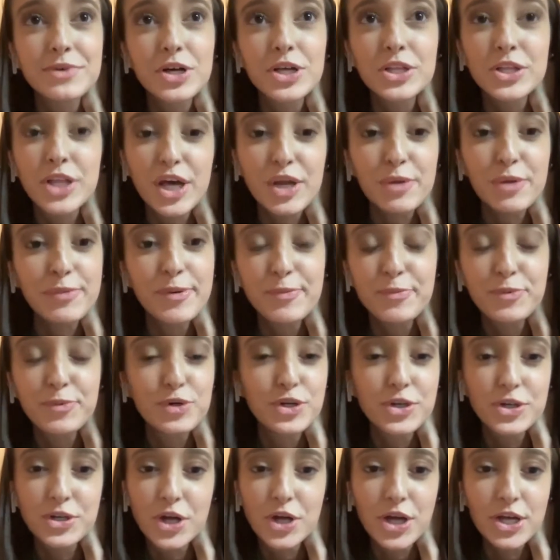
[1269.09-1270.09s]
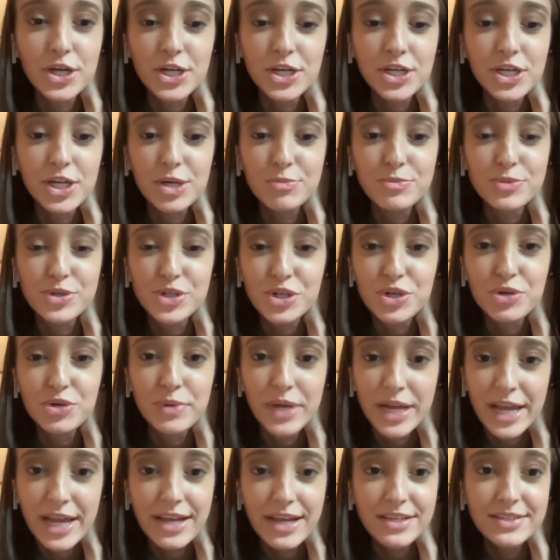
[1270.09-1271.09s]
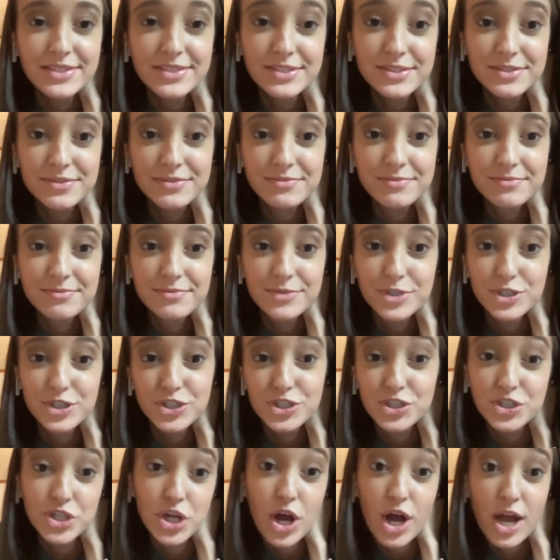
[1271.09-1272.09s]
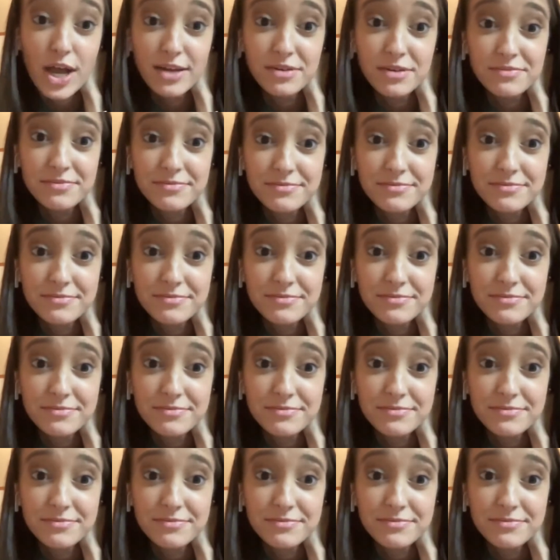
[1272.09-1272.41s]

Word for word: a lot of people are not going to come to you and ask. They're just not.